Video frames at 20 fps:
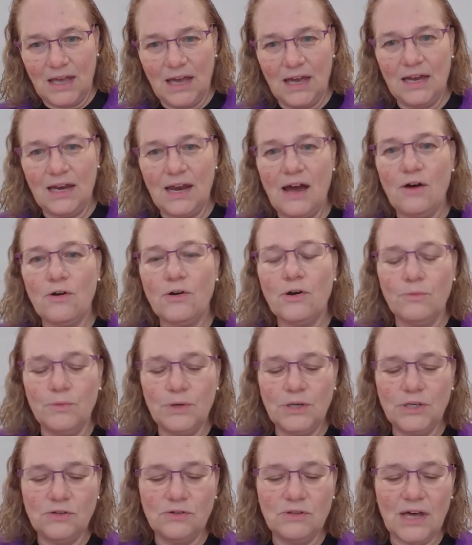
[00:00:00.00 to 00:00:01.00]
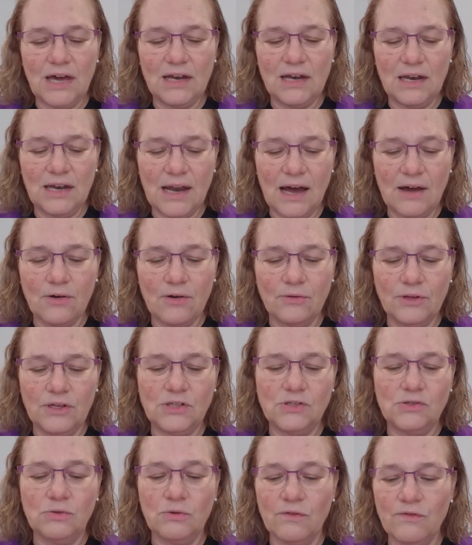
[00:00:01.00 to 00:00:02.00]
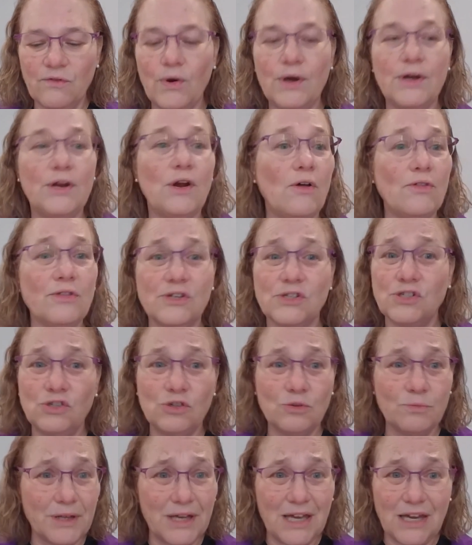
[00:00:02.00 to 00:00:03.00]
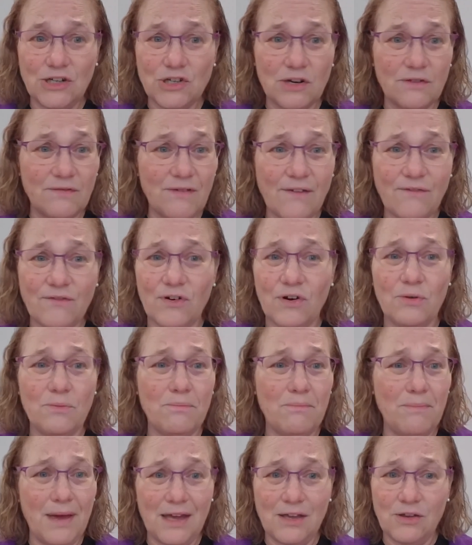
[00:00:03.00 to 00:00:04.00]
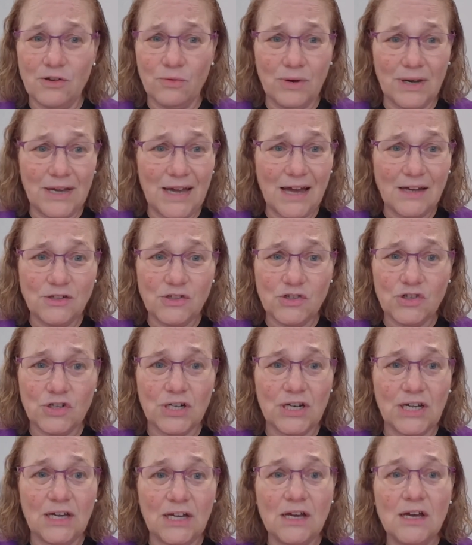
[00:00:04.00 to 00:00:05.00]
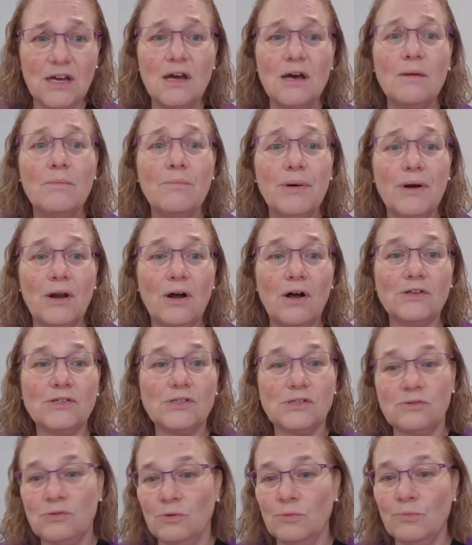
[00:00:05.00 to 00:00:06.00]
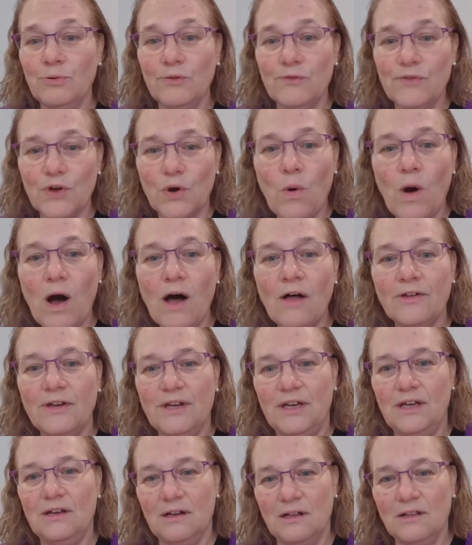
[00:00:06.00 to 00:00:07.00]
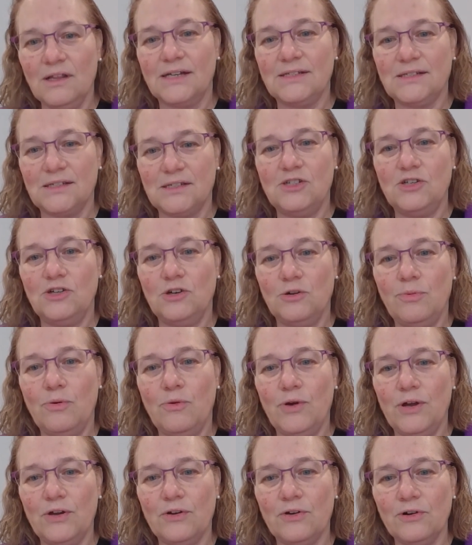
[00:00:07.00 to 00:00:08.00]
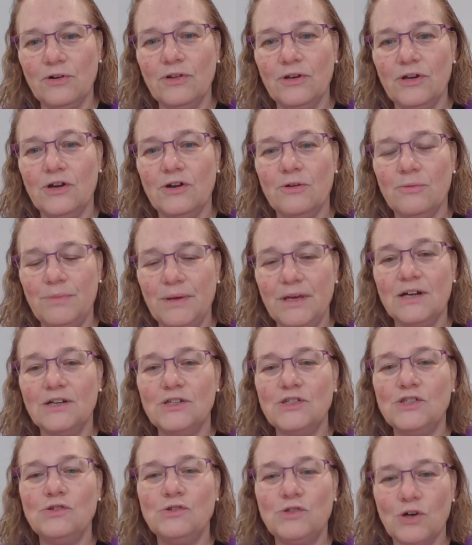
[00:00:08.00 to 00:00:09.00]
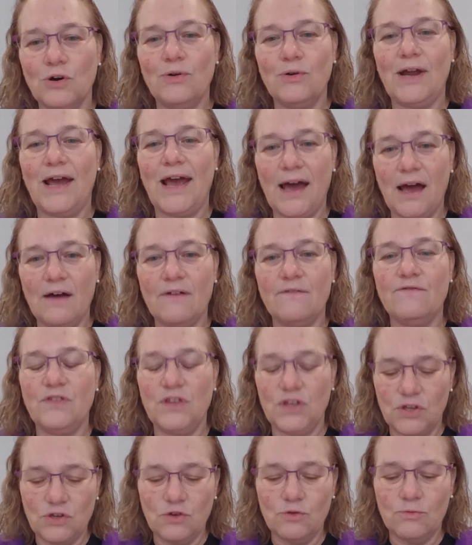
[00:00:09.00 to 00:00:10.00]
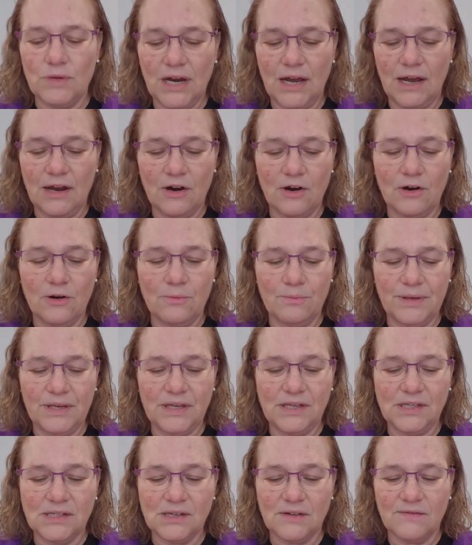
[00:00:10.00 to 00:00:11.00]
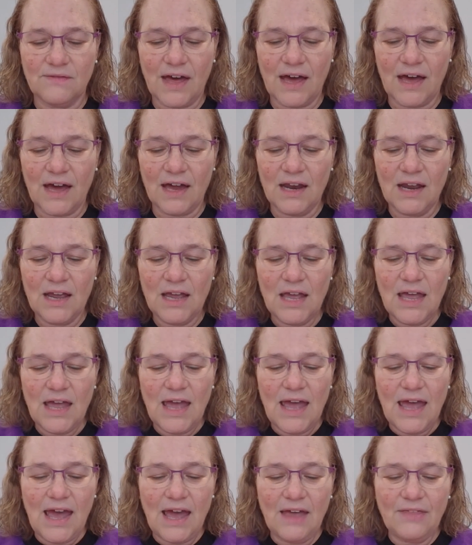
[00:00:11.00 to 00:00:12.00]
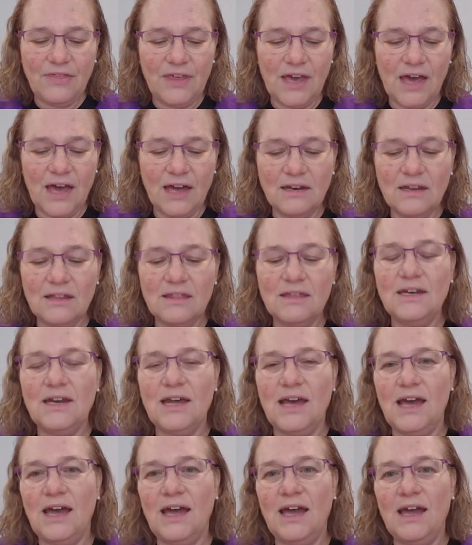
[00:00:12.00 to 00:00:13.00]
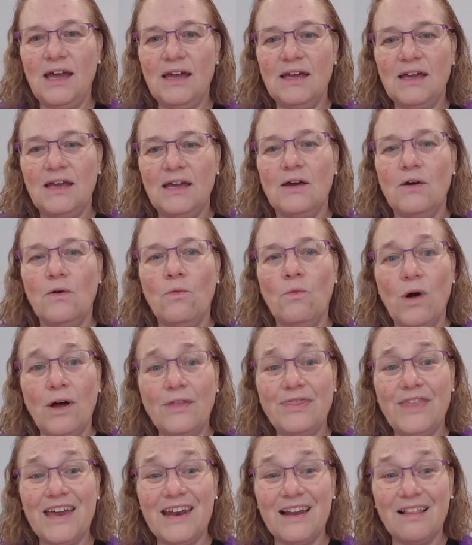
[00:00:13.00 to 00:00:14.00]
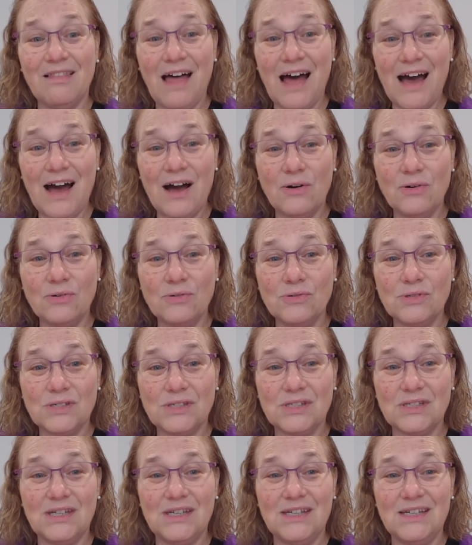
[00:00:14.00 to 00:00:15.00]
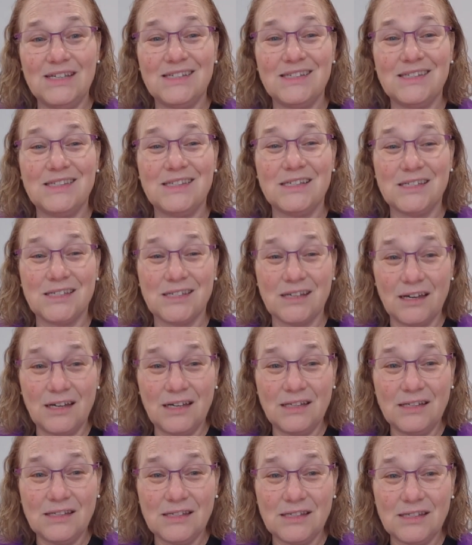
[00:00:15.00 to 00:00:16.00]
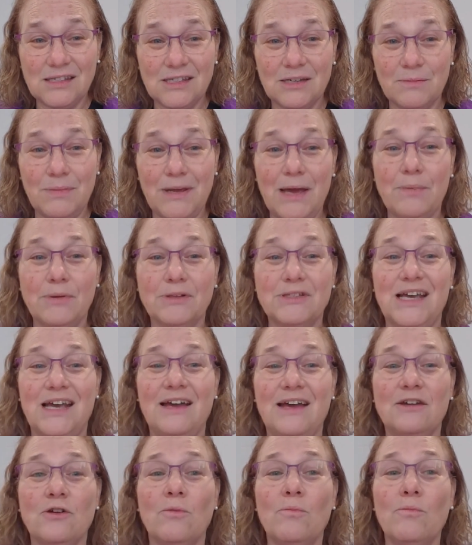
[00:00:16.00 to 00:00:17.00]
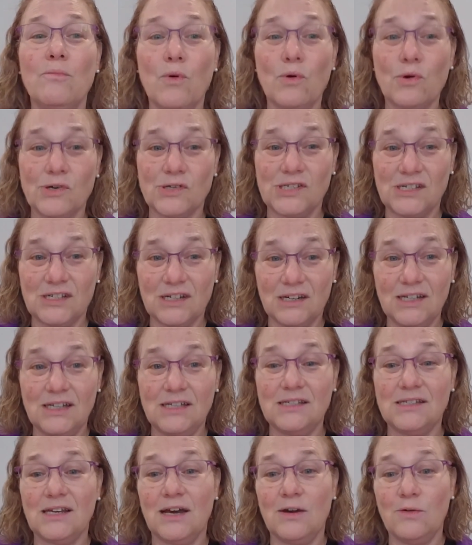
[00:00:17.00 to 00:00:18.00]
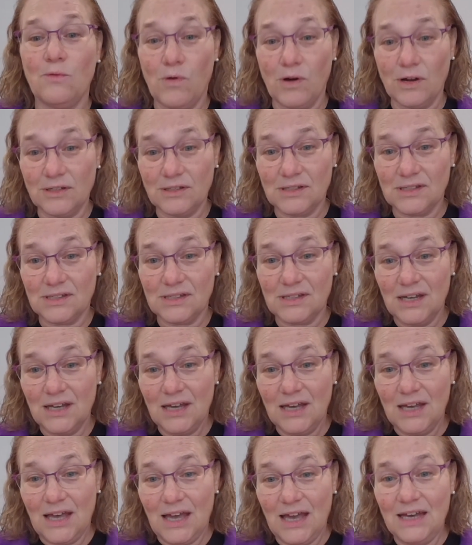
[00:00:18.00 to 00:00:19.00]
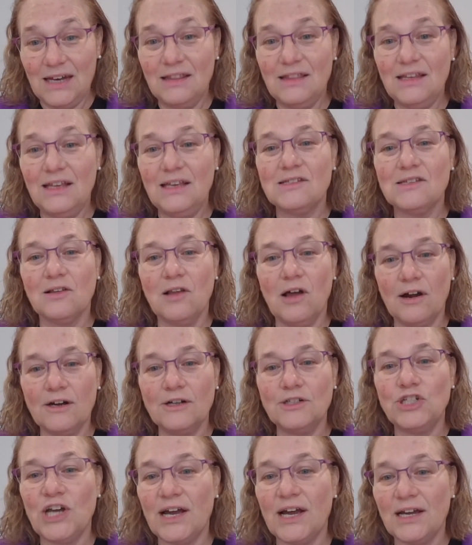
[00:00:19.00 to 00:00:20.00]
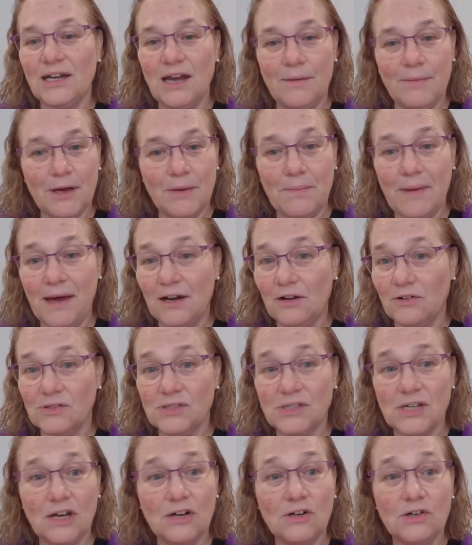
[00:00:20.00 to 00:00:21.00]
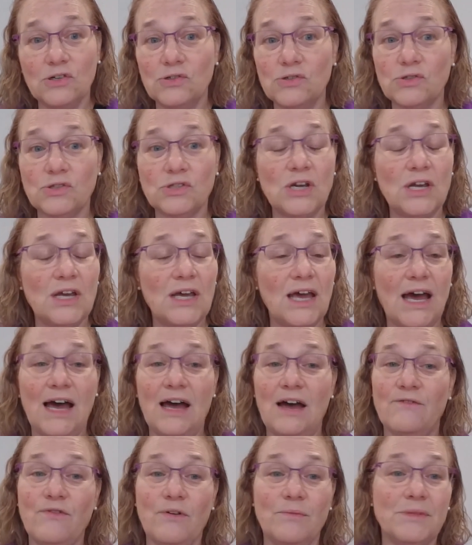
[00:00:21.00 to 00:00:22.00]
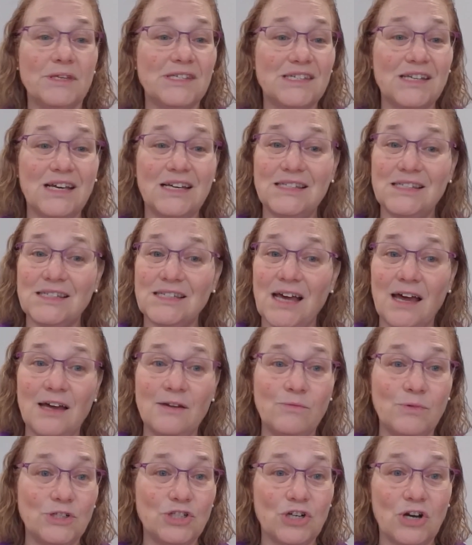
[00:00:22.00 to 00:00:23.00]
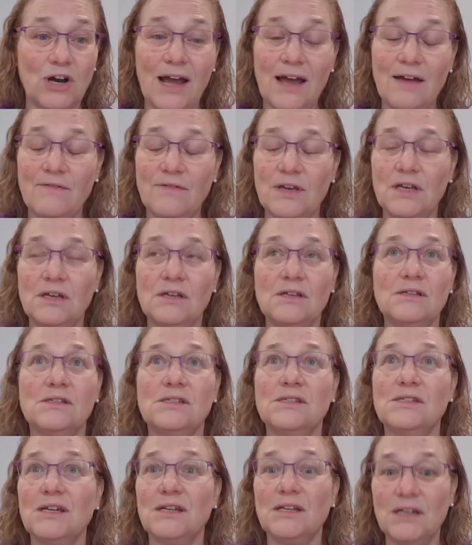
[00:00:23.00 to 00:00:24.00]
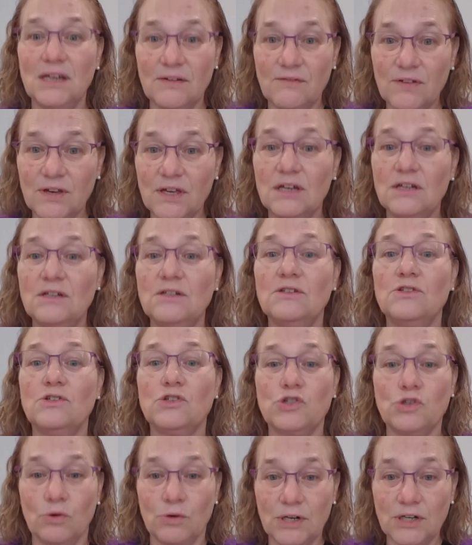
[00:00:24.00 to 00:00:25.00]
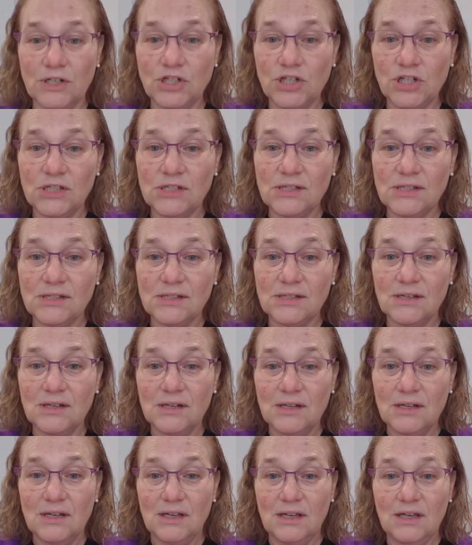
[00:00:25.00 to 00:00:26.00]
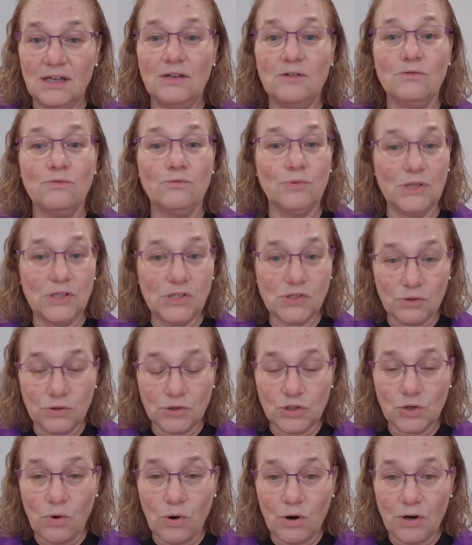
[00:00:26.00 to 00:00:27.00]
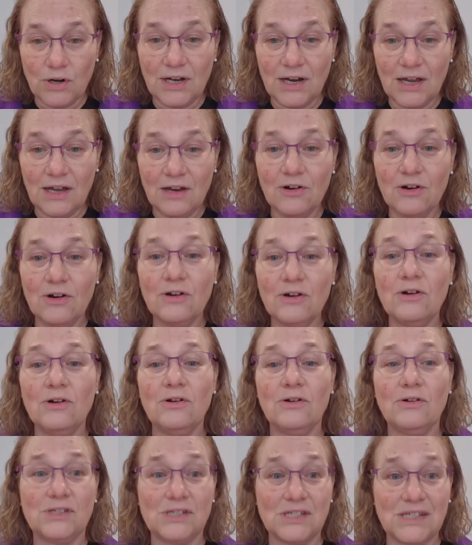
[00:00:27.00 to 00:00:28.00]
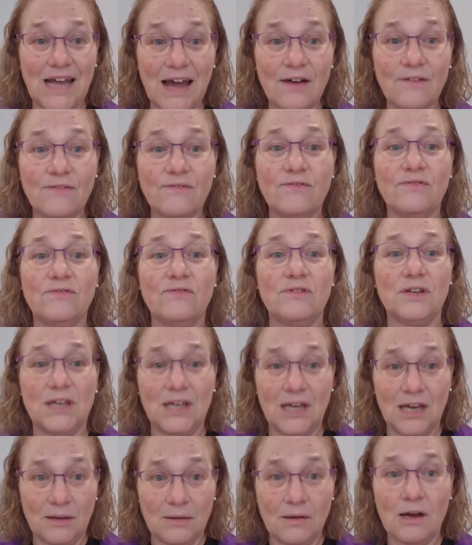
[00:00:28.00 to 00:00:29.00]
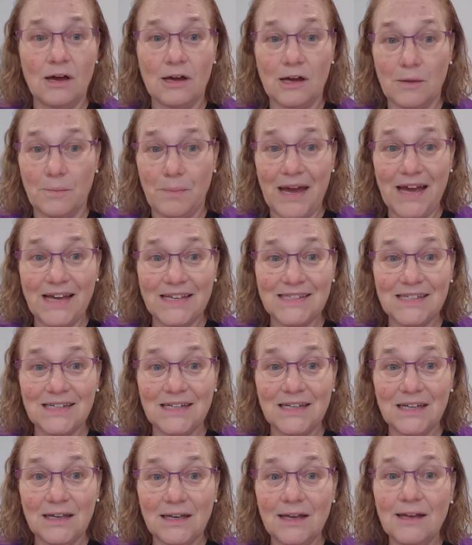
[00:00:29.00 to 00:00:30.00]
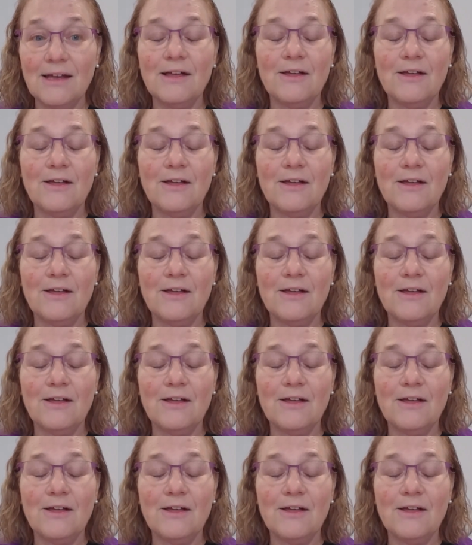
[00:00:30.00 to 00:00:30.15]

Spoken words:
And how can we do that not only to avoid all this duplication of effort, manual reentry, but also to improve the quality, Alexis, to your point earlier, because you don't have the human error piece of that. At the end of the day, what that allows is the sites to be able to handle more studies at once. And in these large academic medical centers, from the site side, which are having significant shortages in research coordinator staff capacity,